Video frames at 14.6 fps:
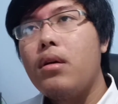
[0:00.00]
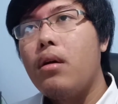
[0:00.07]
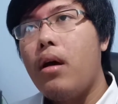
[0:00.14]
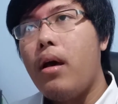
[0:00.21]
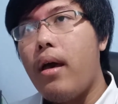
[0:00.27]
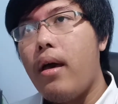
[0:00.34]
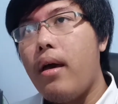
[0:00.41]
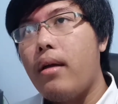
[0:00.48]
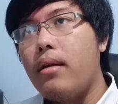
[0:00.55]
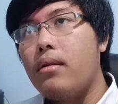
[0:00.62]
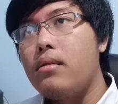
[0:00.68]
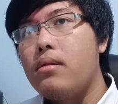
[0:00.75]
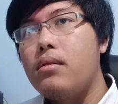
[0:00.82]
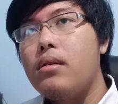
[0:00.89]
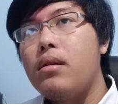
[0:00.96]

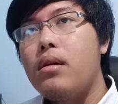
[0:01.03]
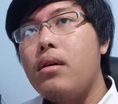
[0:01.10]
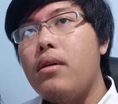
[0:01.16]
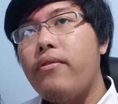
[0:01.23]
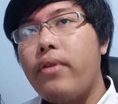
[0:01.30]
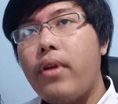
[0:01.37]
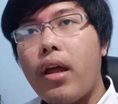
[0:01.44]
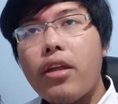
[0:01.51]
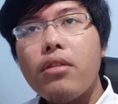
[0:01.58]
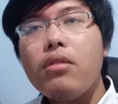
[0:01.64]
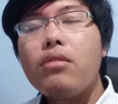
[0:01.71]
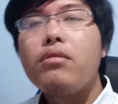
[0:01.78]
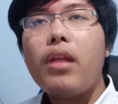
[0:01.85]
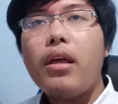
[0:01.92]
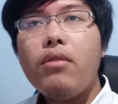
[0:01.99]
And
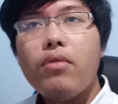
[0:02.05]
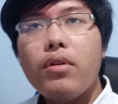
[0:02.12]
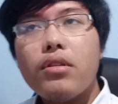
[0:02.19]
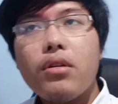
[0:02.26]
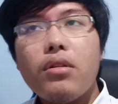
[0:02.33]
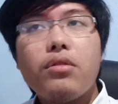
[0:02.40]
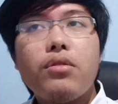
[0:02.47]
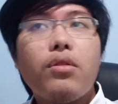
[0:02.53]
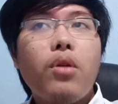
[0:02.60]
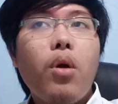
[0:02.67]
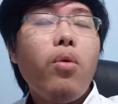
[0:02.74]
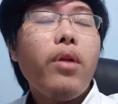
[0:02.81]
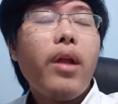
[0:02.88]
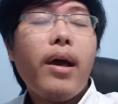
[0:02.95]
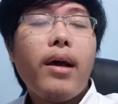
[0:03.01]
vernacular language, also
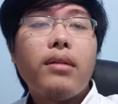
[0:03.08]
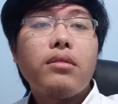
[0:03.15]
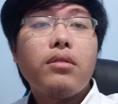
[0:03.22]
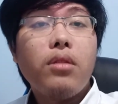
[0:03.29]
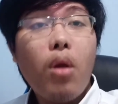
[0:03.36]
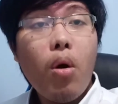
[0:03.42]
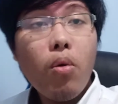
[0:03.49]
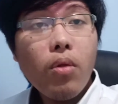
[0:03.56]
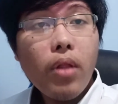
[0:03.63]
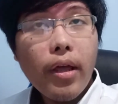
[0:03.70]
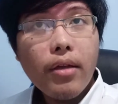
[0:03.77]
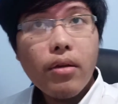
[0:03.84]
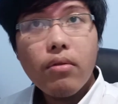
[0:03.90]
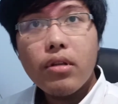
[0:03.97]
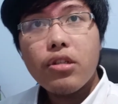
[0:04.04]
known as low
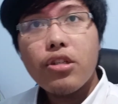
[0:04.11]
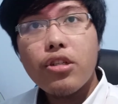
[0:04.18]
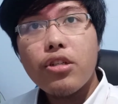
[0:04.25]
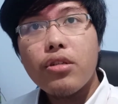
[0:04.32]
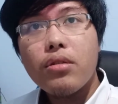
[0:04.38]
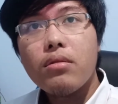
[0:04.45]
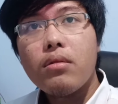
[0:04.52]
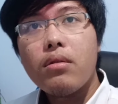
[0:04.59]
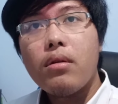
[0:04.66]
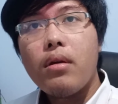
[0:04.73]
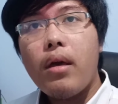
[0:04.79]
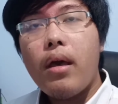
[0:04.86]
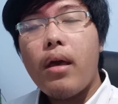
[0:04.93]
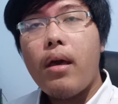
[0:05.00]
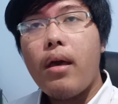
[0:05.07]
language,
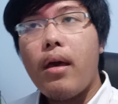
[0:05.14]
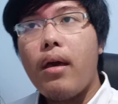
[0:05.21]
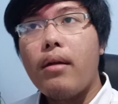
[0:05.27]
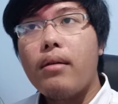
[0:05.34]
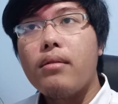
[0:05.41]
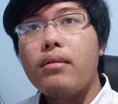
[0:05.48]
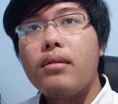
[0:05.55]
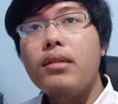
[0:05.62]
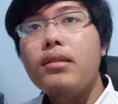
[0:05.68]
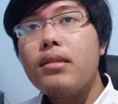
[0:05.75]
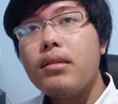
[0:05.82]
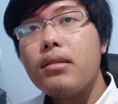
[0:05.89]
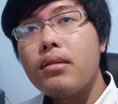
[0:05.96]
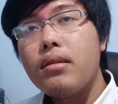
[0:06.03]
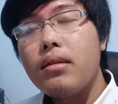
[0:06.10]
and
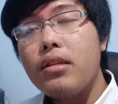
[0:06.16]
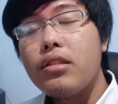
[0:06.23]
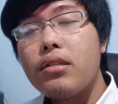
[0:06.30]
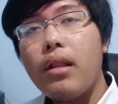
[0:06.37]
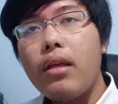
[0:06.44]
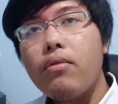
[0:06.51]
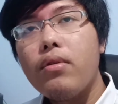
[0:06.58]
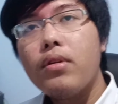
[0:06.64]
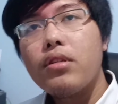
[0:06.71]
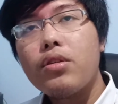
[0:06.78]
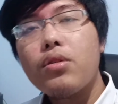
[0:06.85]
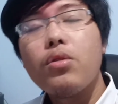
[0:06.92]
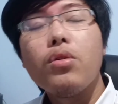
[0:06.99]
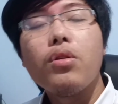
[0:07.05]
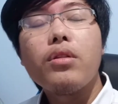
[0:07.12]
this language
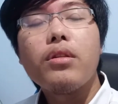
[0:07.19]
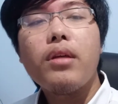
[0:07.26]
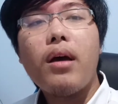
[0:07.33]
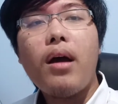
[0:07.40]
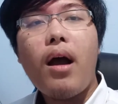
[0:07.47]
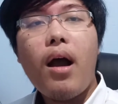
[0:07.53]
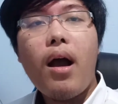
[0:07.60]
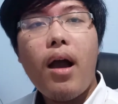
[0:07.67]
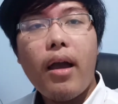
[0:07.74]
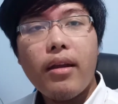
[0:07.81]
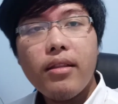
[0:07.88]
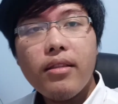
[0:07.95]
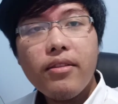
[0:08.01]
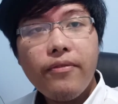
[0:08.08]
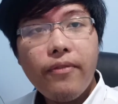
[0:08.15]
could
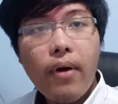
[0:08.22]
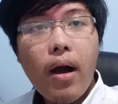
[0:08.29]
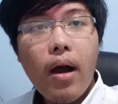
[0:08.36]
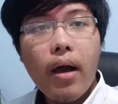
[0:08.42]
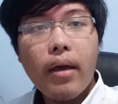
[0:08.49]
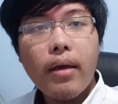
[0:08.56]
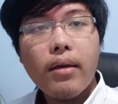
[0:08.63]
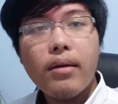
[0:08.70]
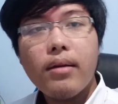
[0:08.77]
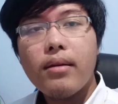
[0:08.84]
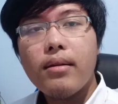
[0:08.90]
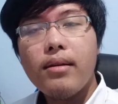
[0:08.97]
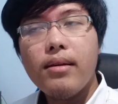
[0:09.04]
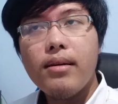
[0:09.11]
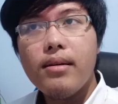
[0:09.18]
identify
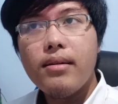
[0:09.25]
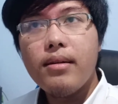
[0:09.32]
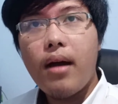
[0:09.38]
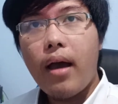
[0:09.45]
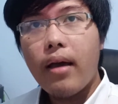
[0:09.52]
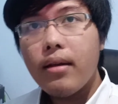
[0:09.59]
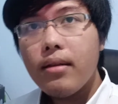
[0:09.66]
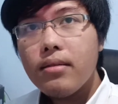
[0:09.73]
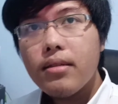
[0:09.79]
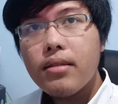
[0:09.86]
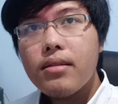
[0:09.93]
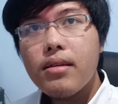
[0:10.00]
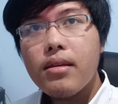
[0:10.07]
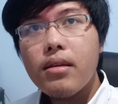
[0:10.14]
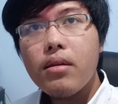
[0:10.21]
the
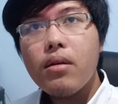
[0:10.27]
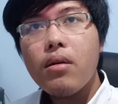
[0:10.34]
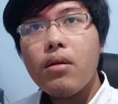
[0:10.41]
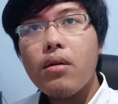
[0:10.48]
identity